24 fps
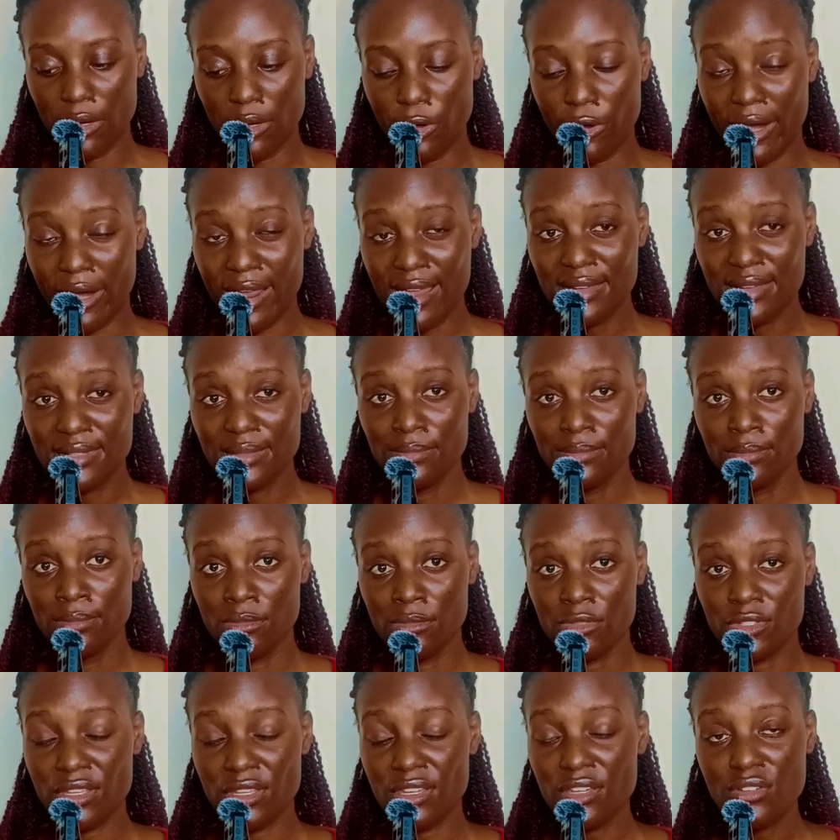All right.
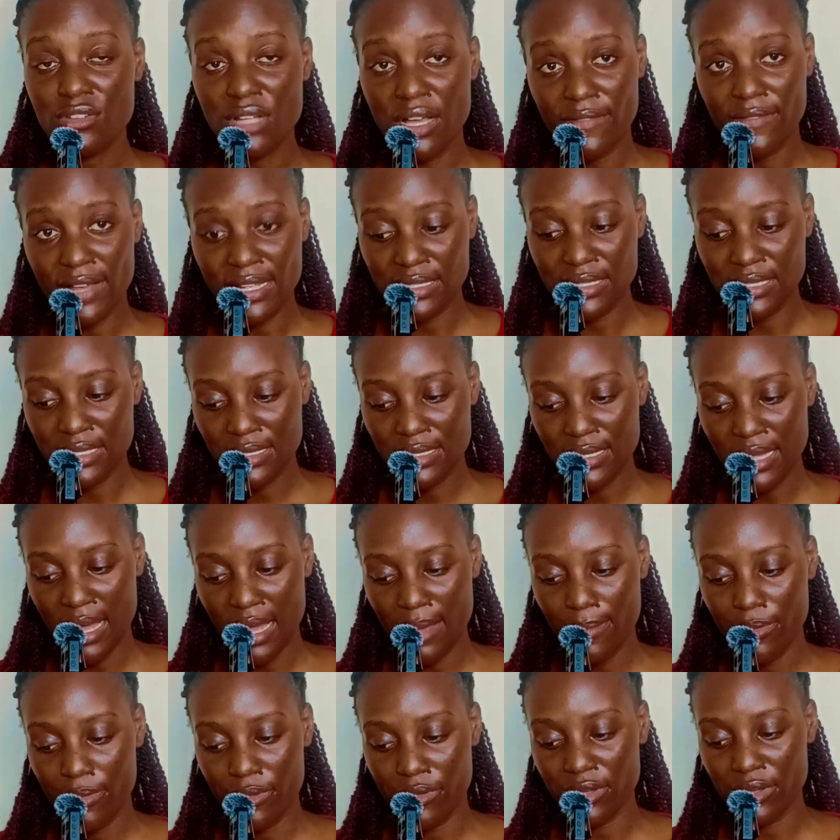So you need to have a
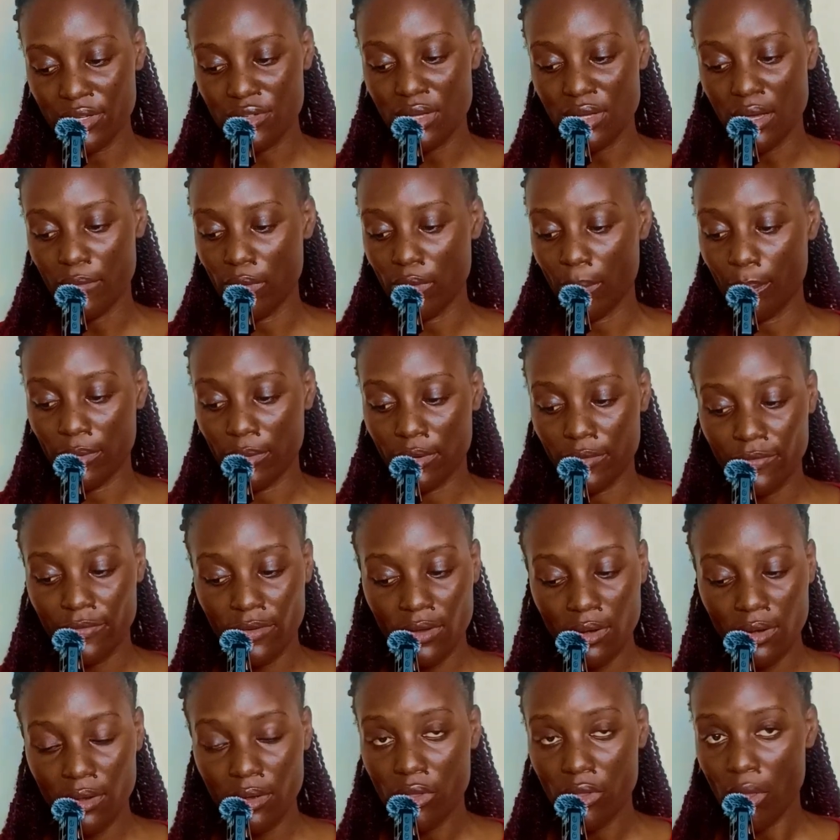GitHub, you need to have your
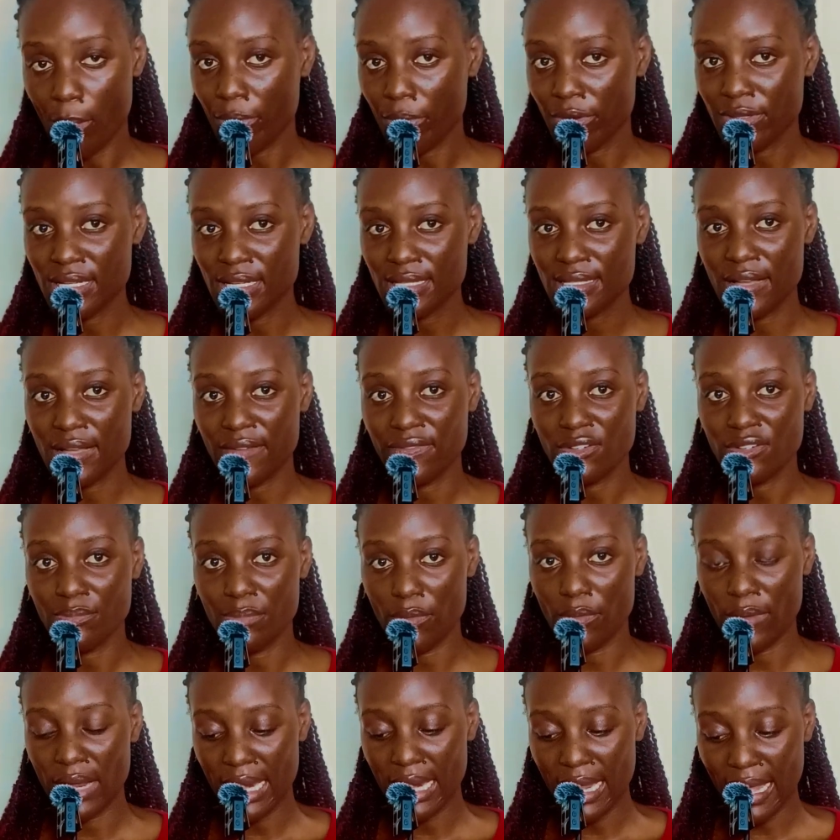portfolio, your projects have to
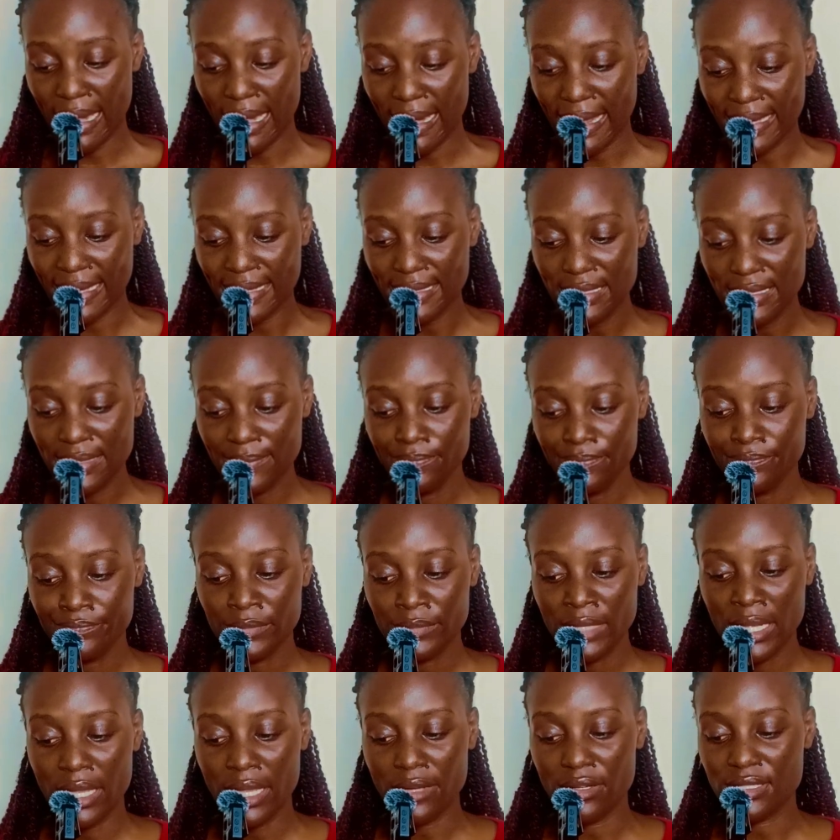be well aligned,
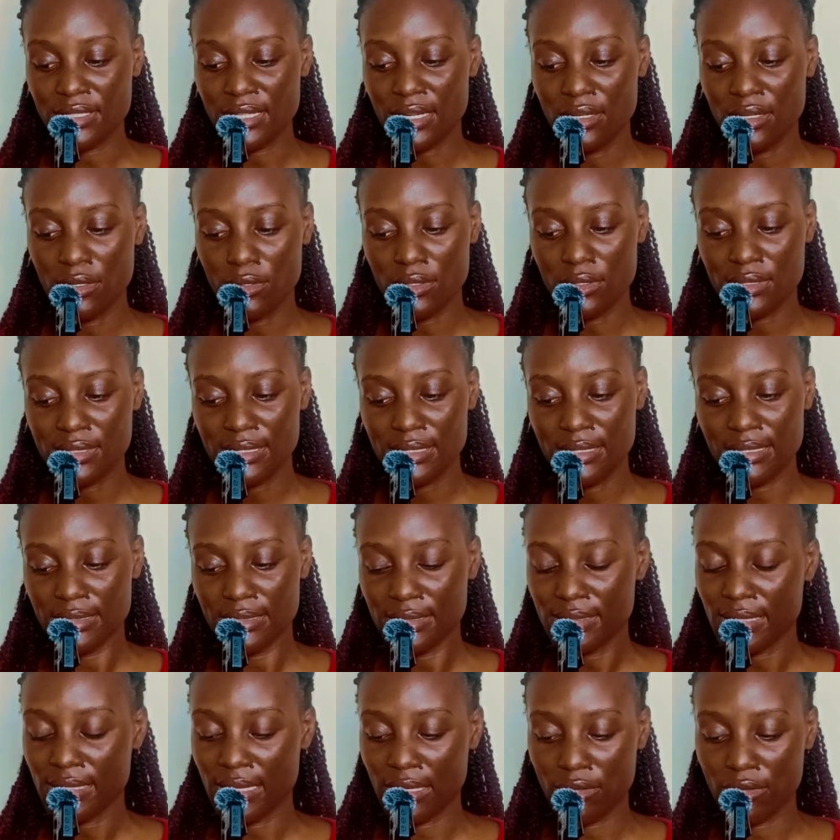and your technical
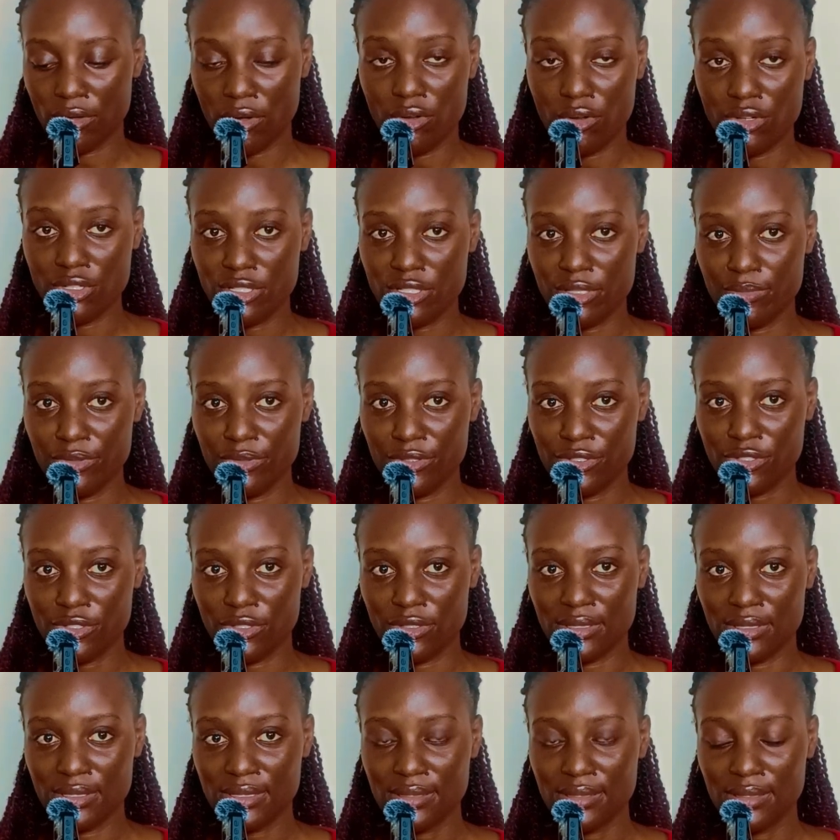skills and your
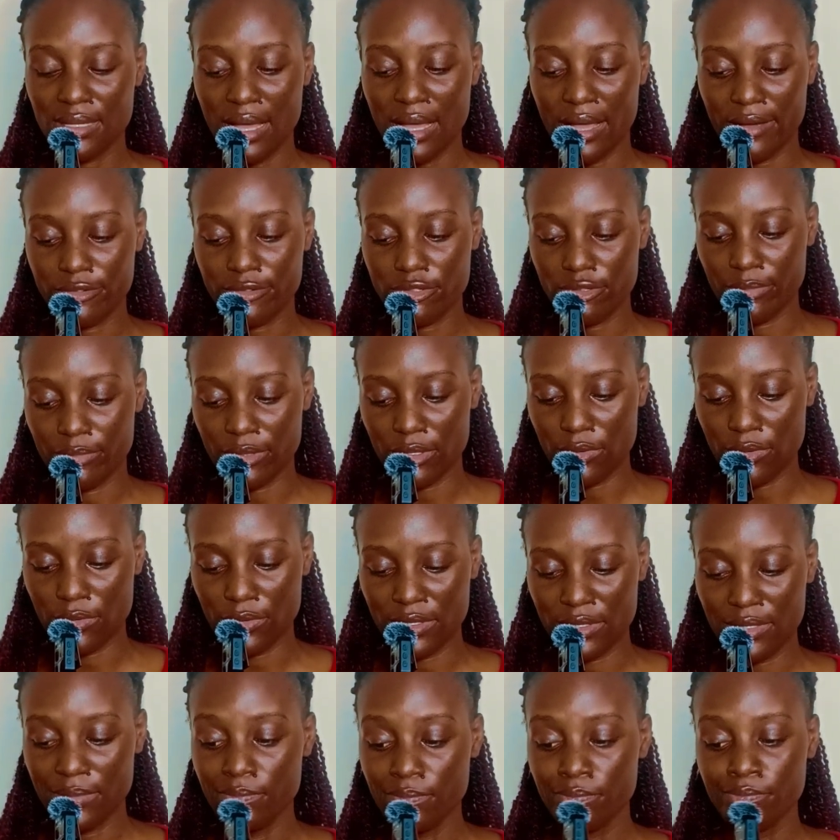contributions have to be
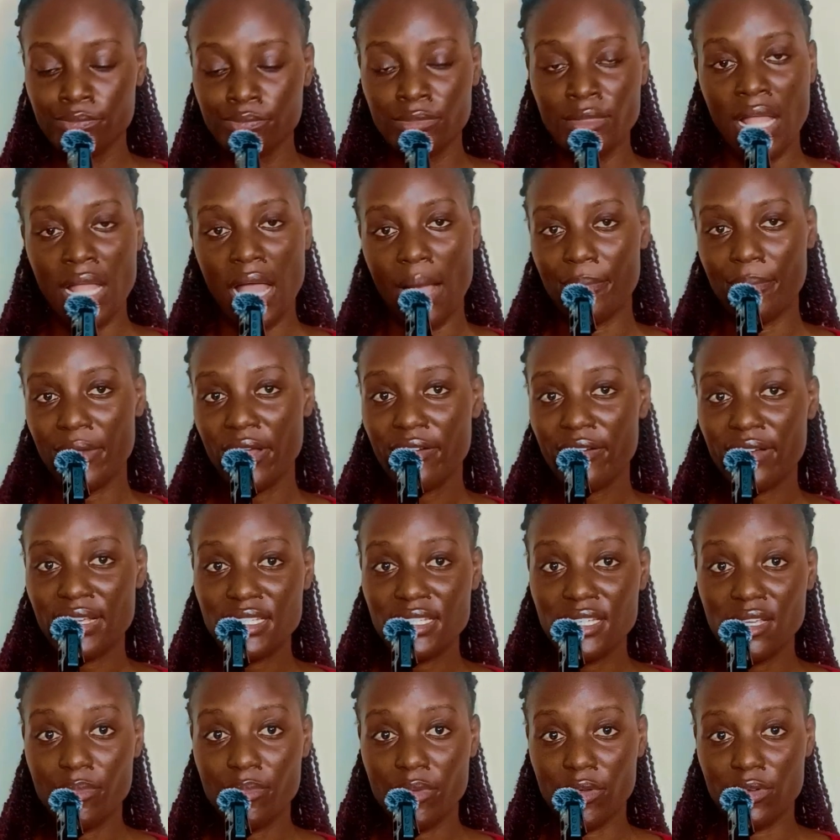good. I'm now
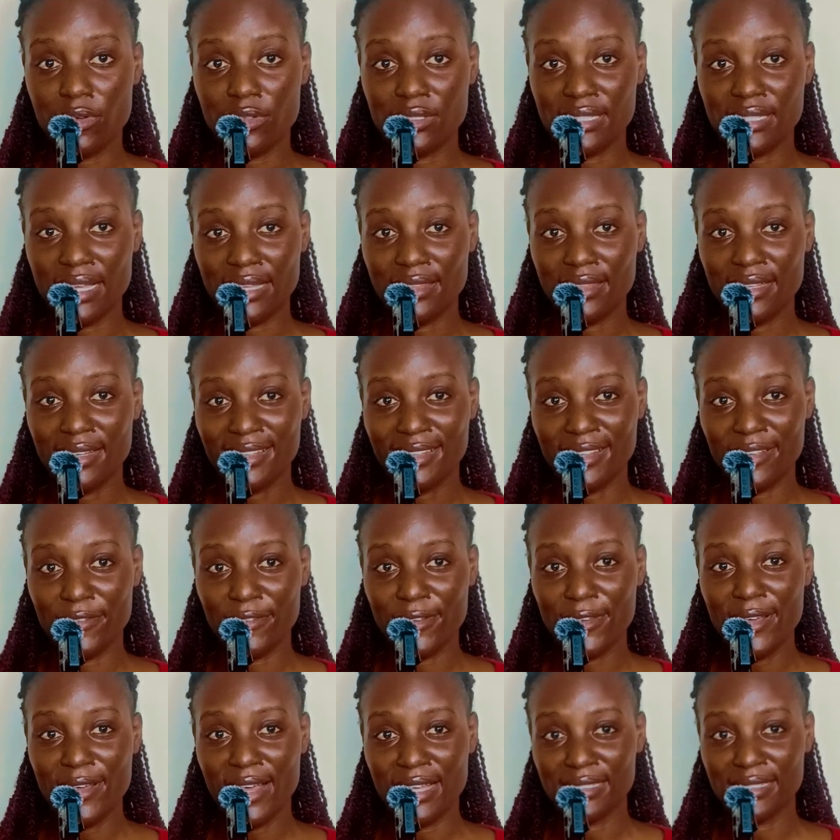rushing because I think the
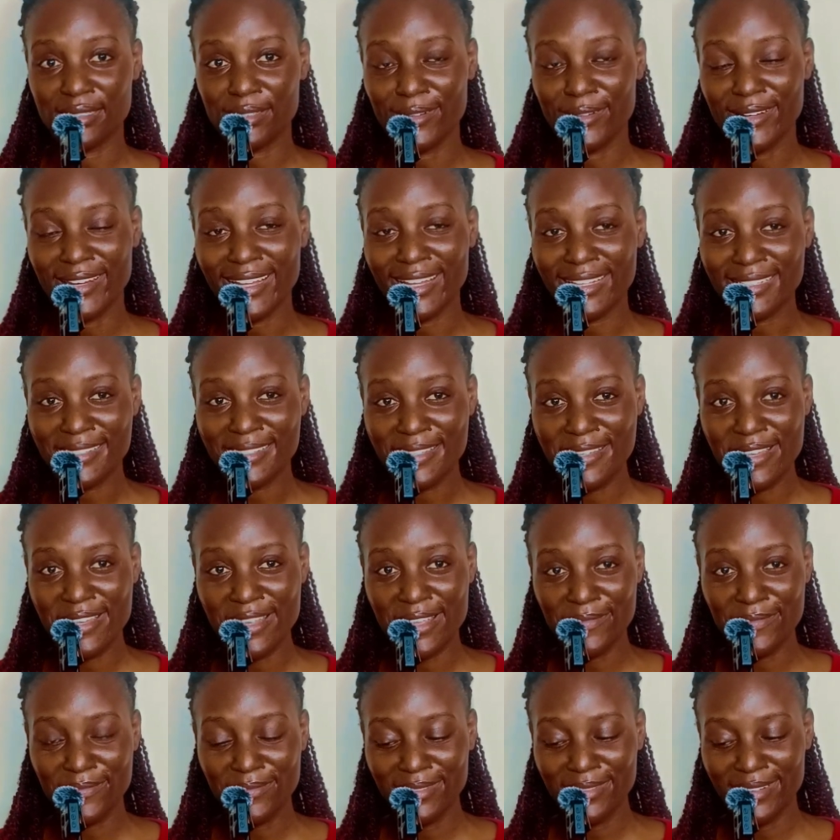video has gone
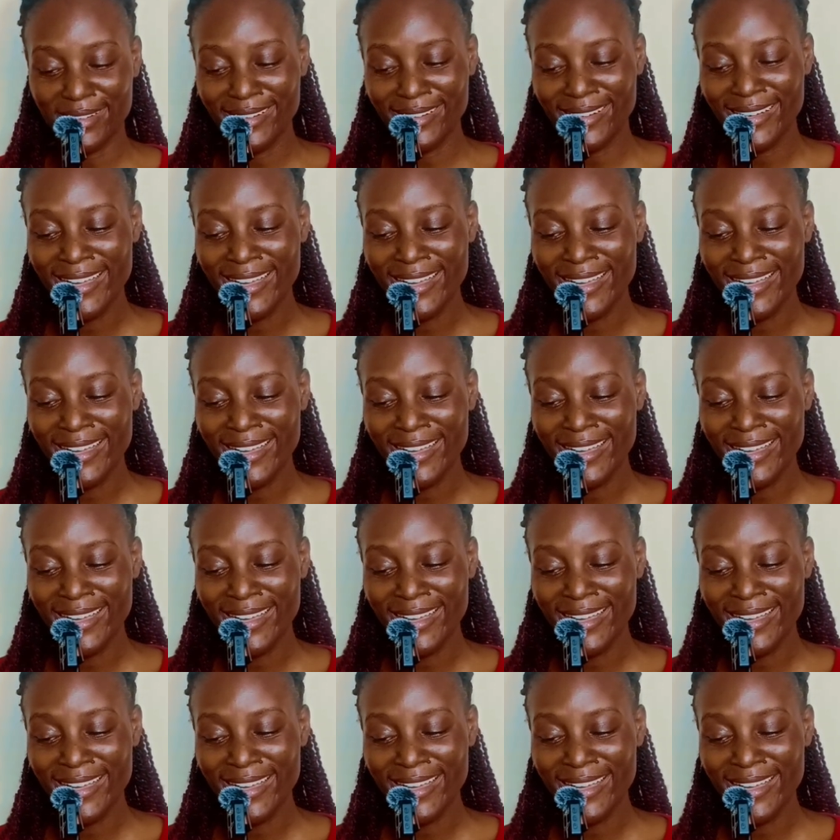extreme.